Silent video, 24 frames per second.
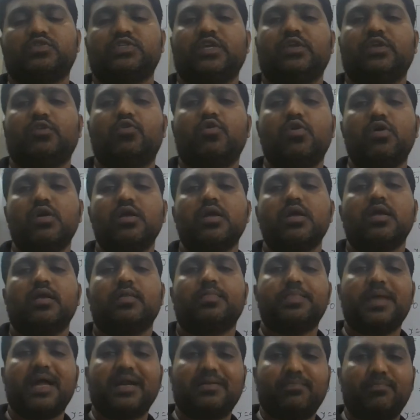0,
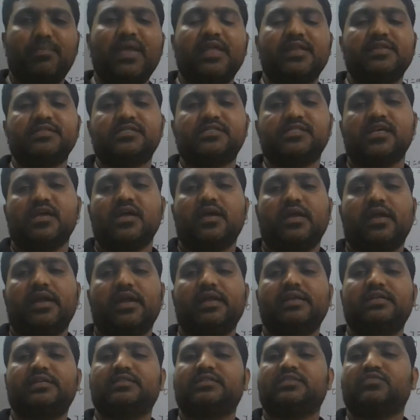that means
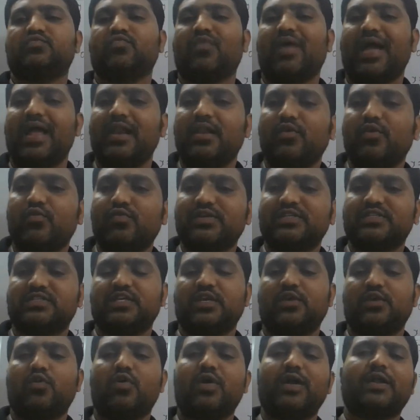its value is
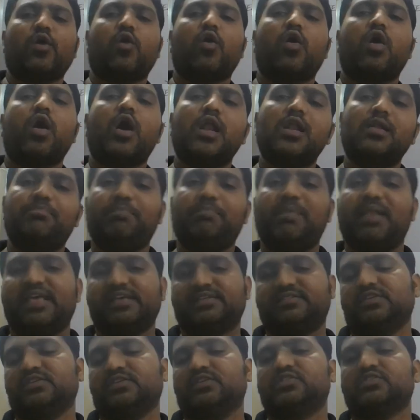0 at all
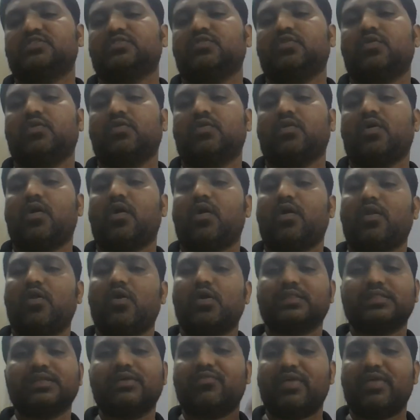places
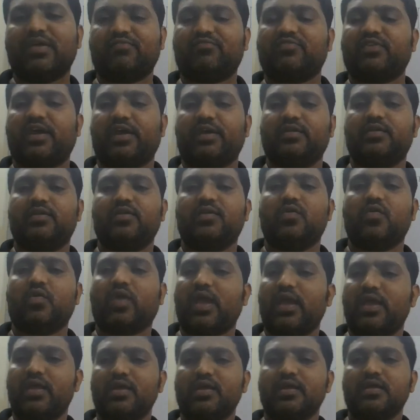along the waveguide.
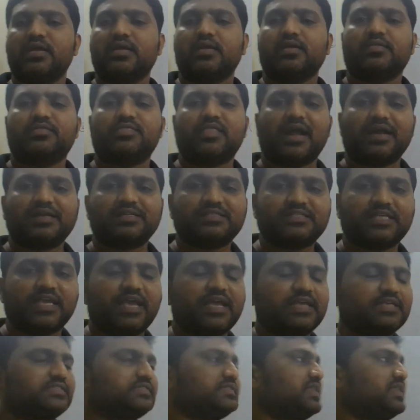Okay, that says